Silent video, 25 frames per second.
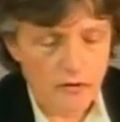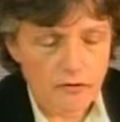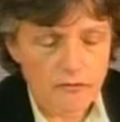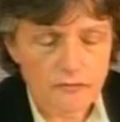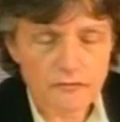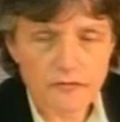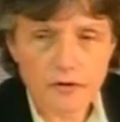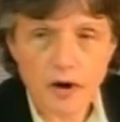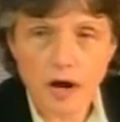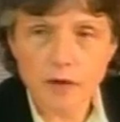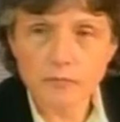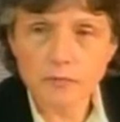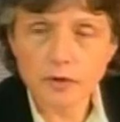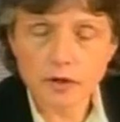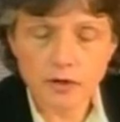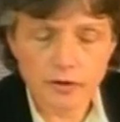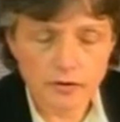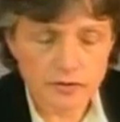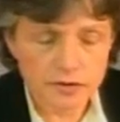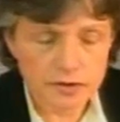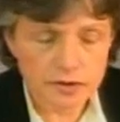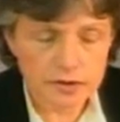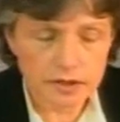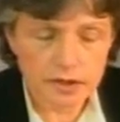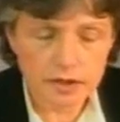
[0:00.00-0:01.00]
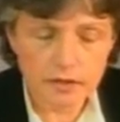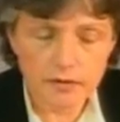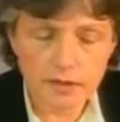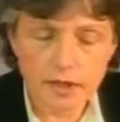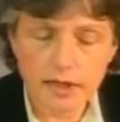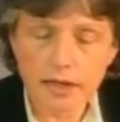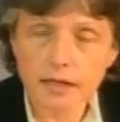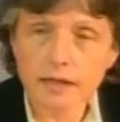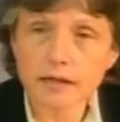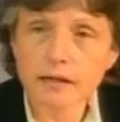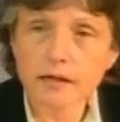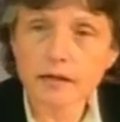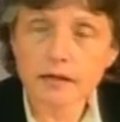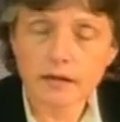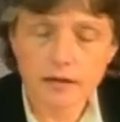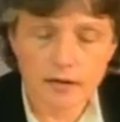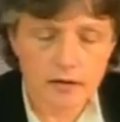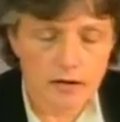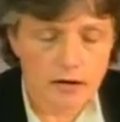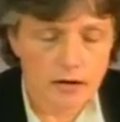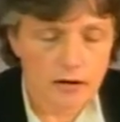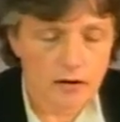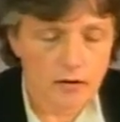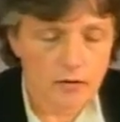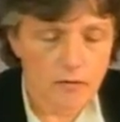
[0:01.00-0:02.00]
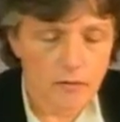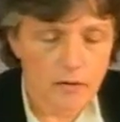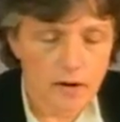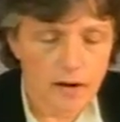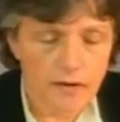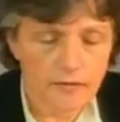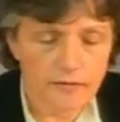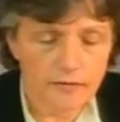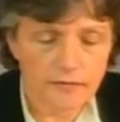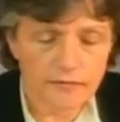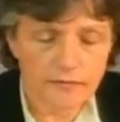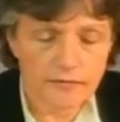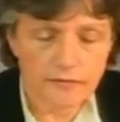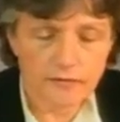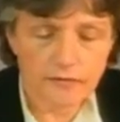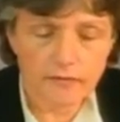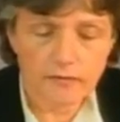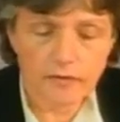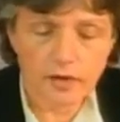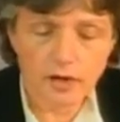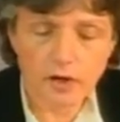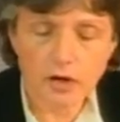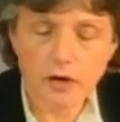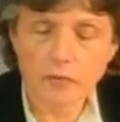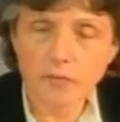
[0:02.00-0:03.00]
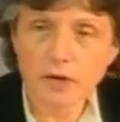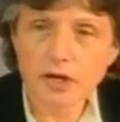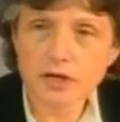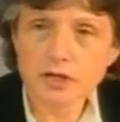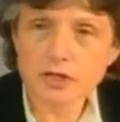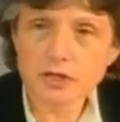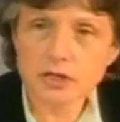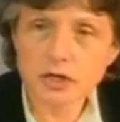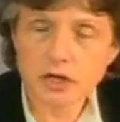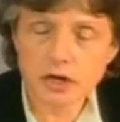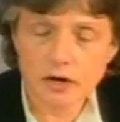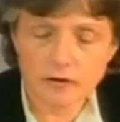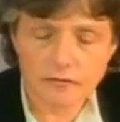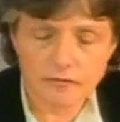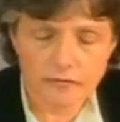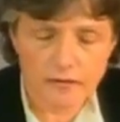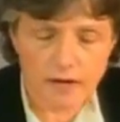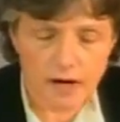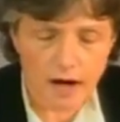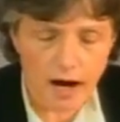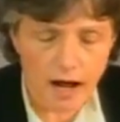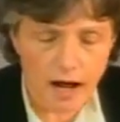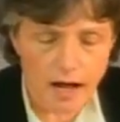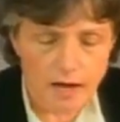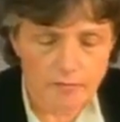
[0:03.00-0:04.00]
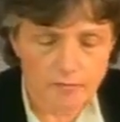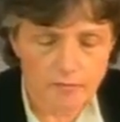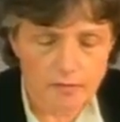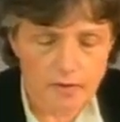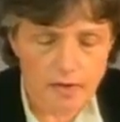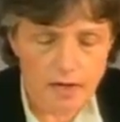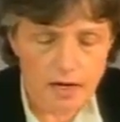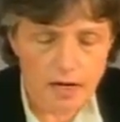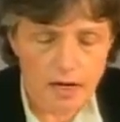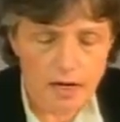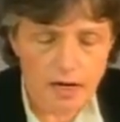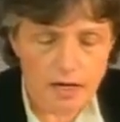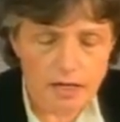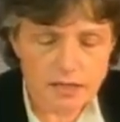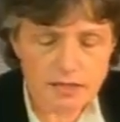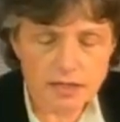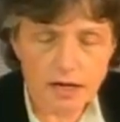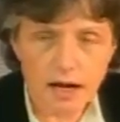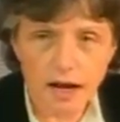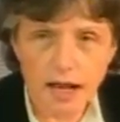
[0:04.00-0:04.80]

from continuing with the commission of crime is